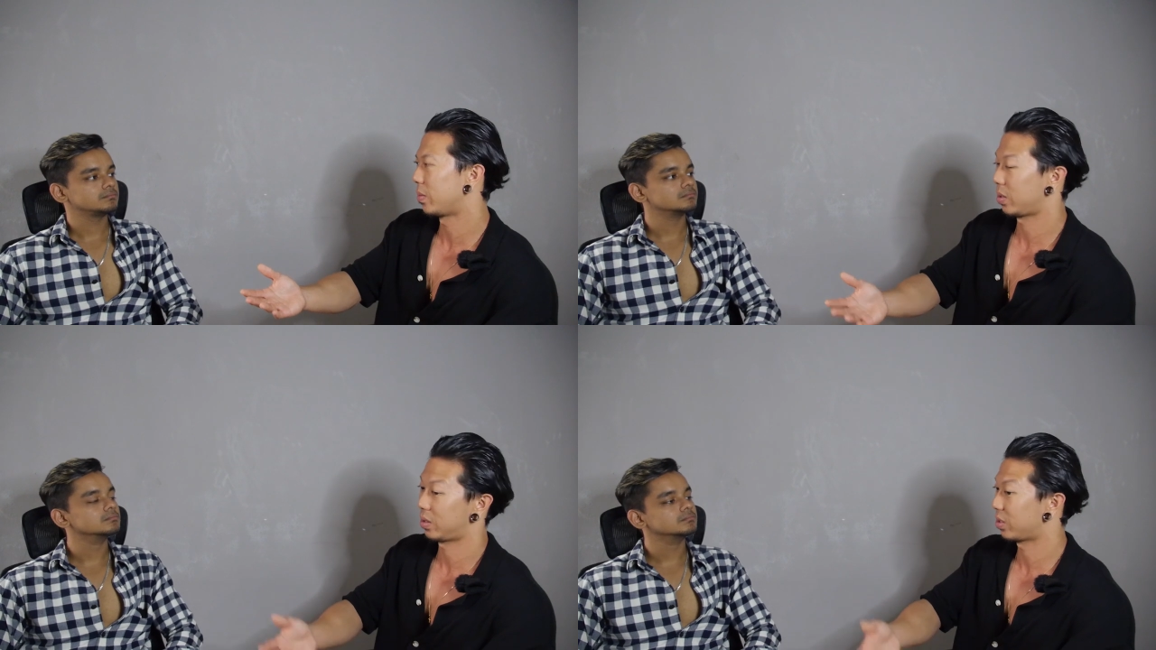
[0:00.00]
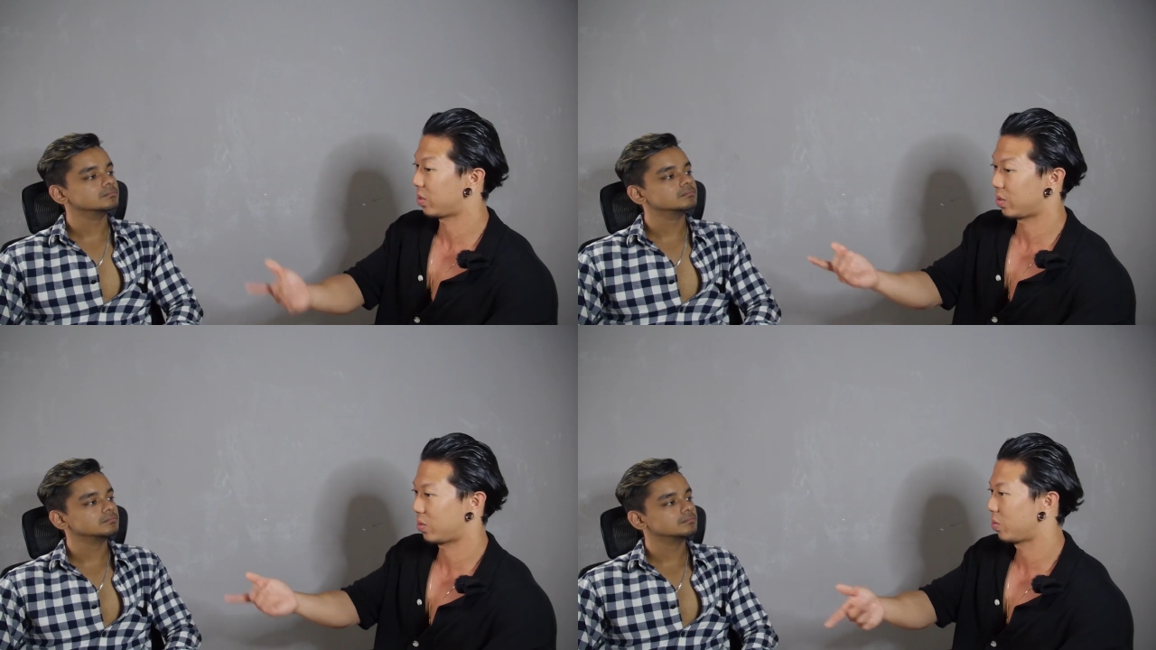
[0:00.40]
Speaker 1: because
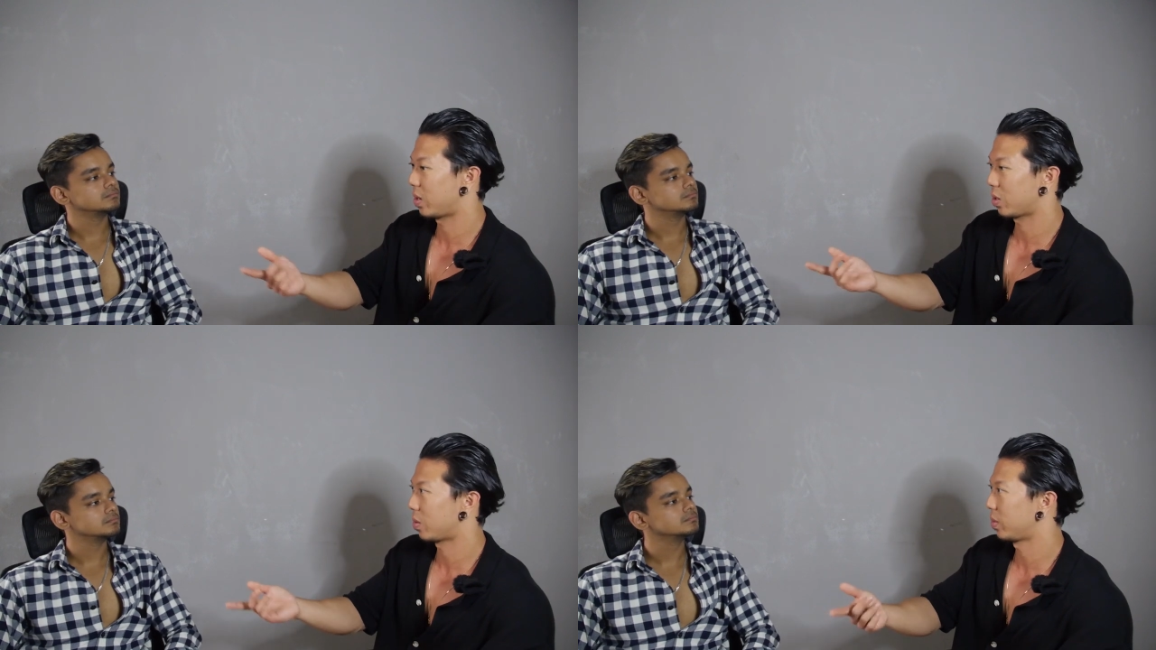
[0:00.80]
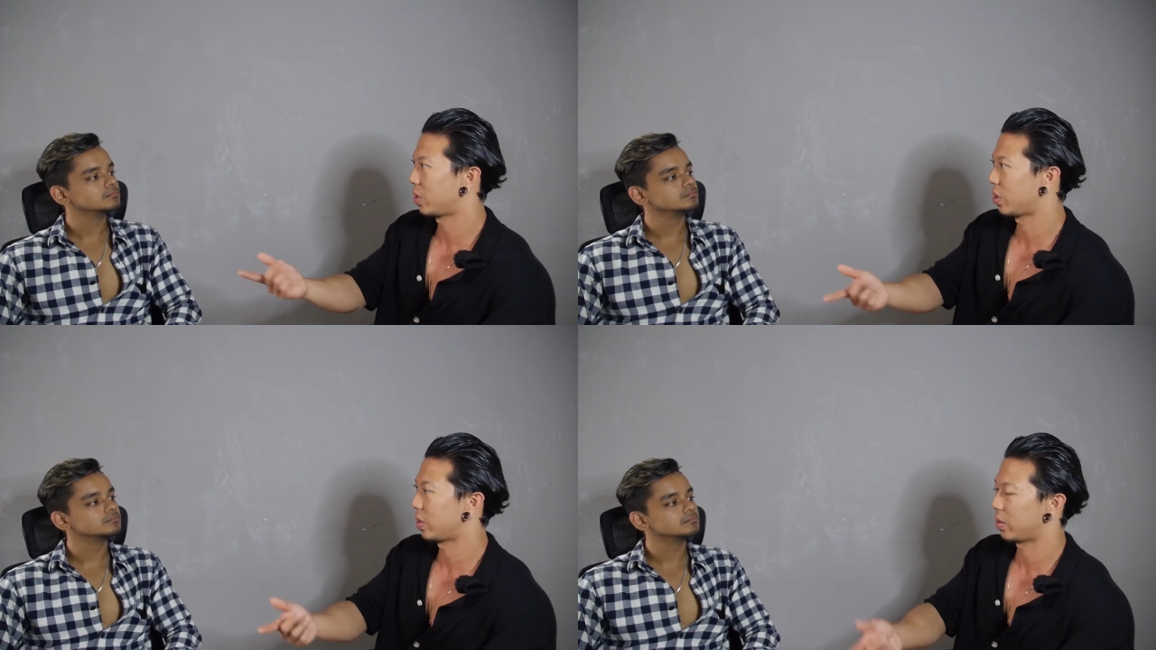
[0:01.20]
there's so many
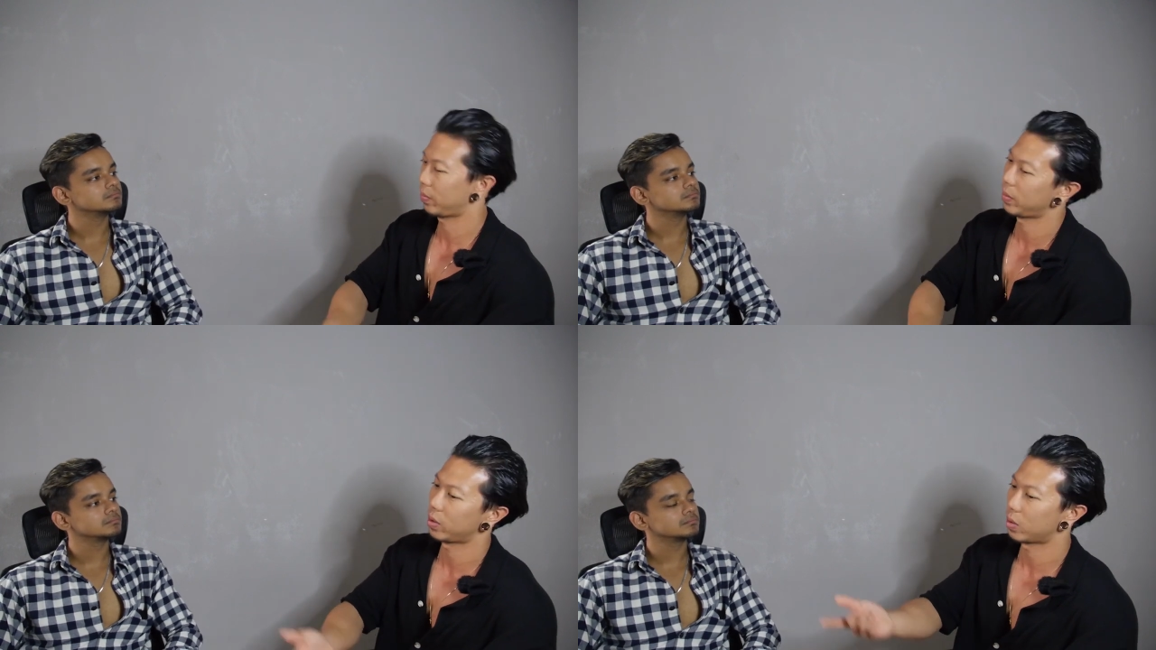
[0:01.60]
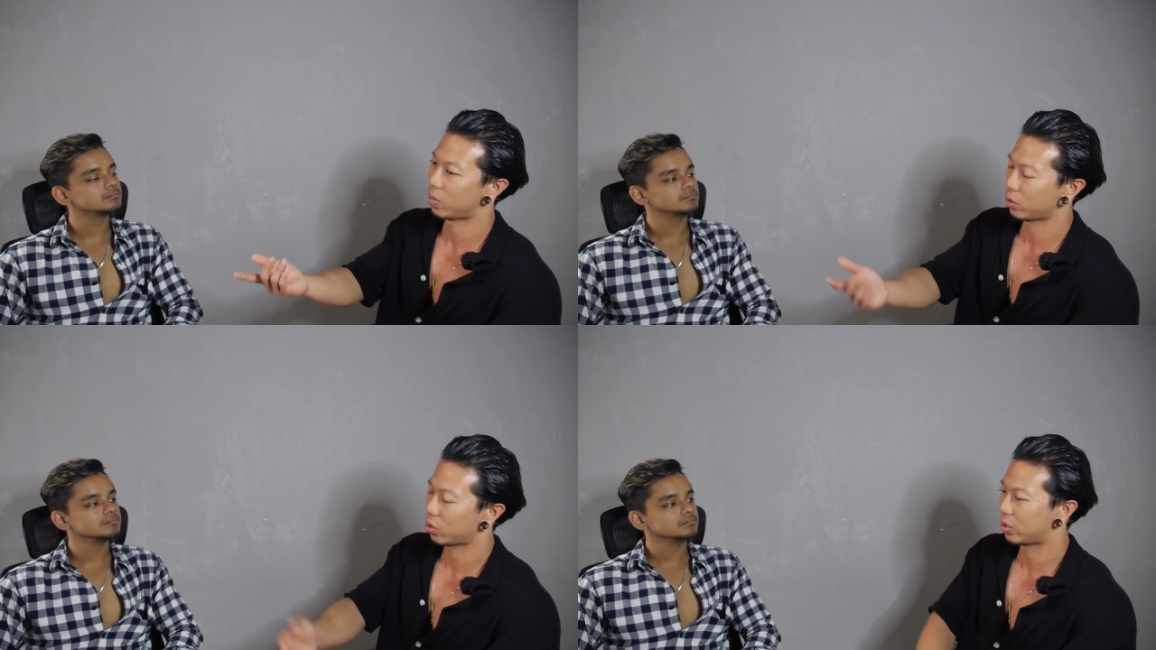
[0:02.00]
competition. People got
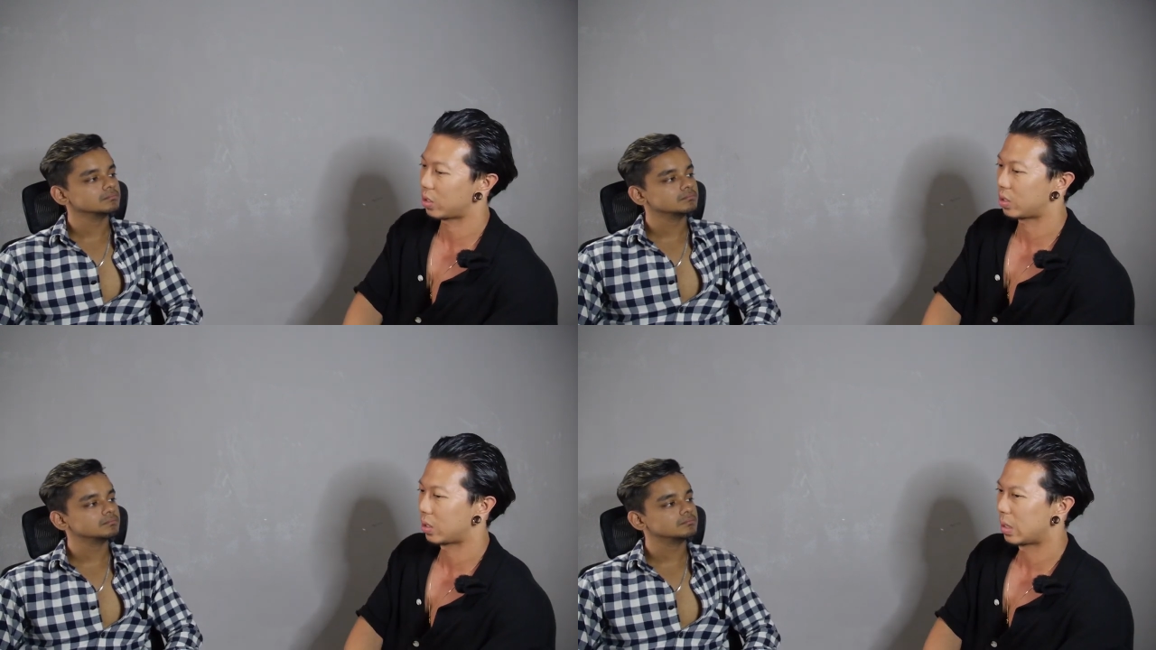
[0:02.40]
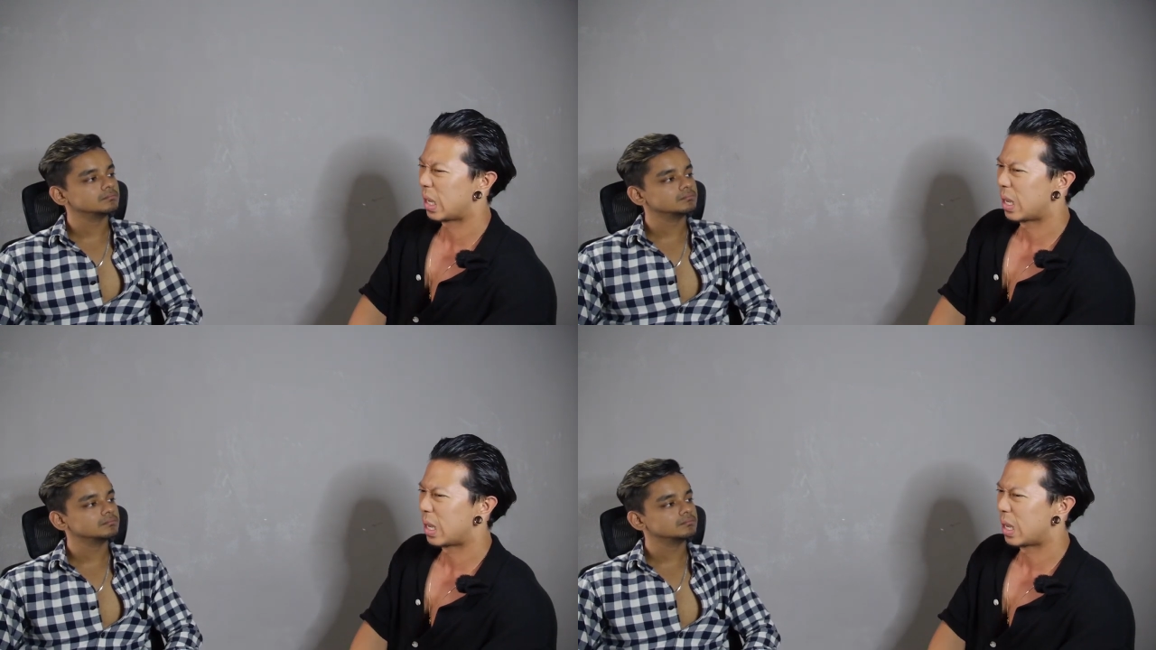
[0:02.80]
more choices.